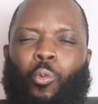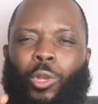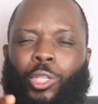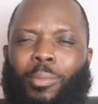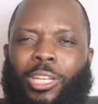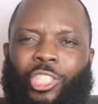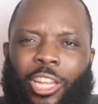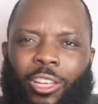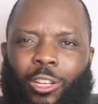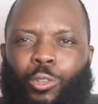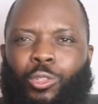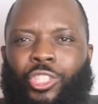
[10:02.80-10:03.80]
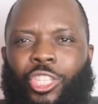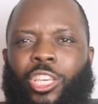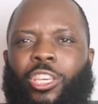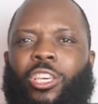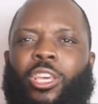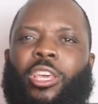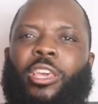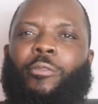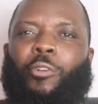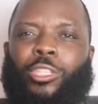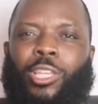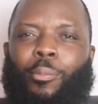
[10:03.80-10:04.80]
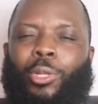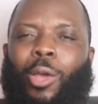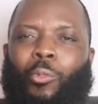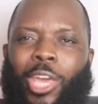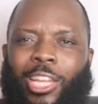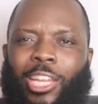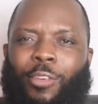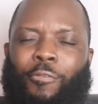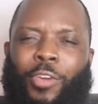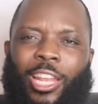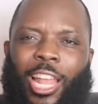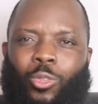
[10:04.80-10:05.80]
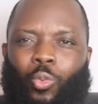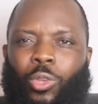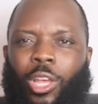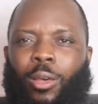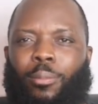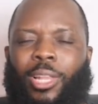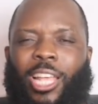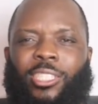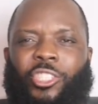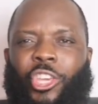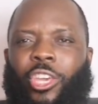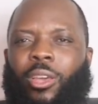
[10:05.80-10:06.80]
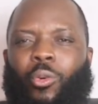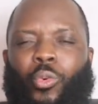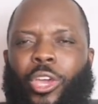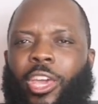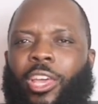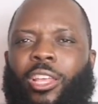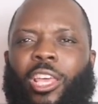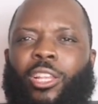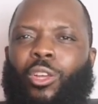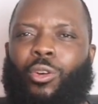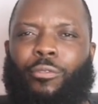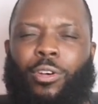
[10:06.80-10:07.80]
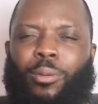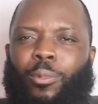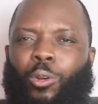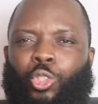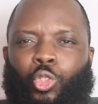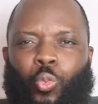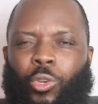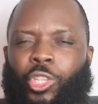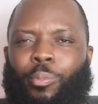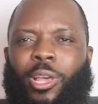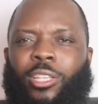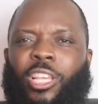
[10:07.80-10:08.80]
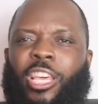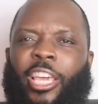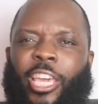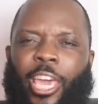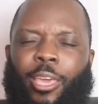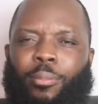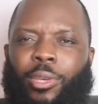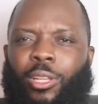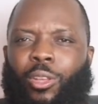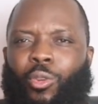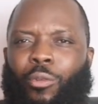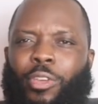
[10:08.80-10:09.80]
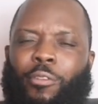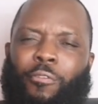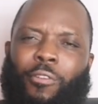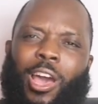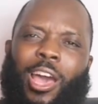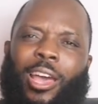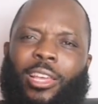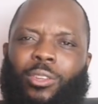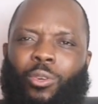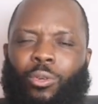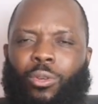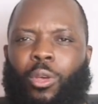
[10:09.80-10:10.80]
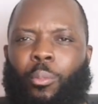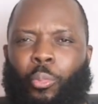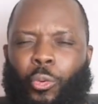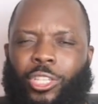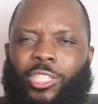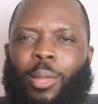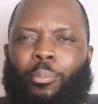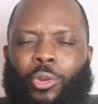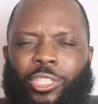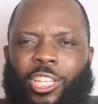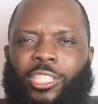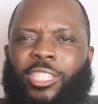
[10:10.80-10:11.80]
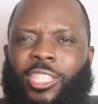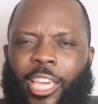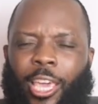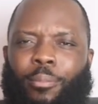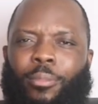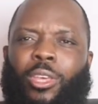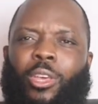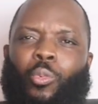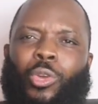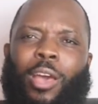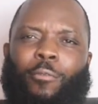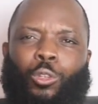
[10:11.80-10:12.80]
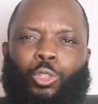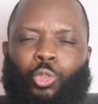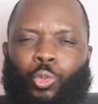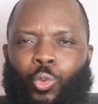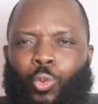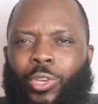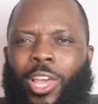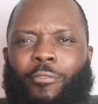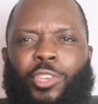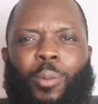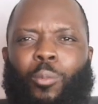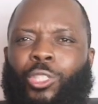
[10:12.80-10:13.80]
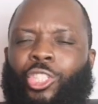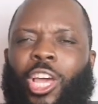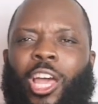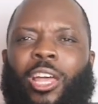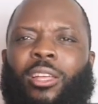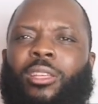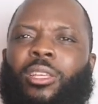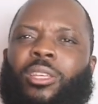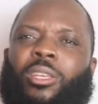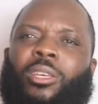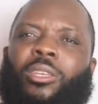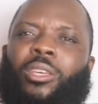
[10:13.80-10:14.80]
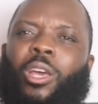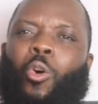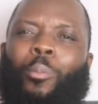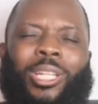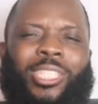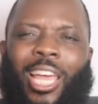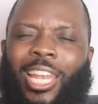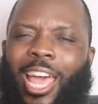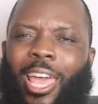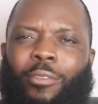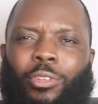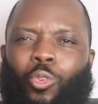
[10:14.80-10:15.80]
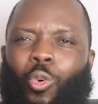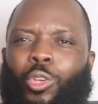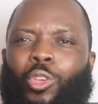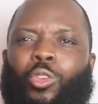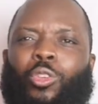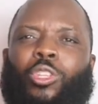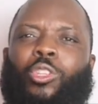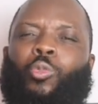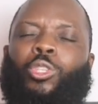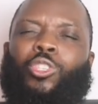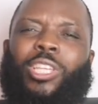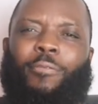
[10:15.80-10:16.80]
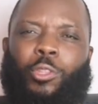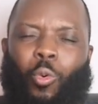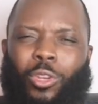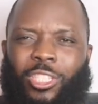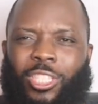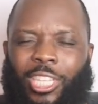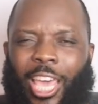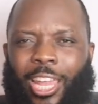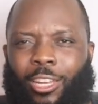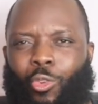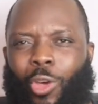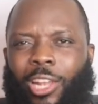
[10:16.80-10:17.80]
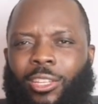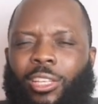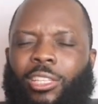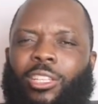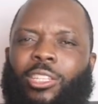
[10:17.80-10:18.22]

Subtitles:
you watch my channel, you see, for example, that we had an event last year where a lot of Oshun worshippers came, a lot of Ifa, you know, priests and priestesses came. We have Oshun, we have Yemoja, Obatala. So you just have to understand, you know, and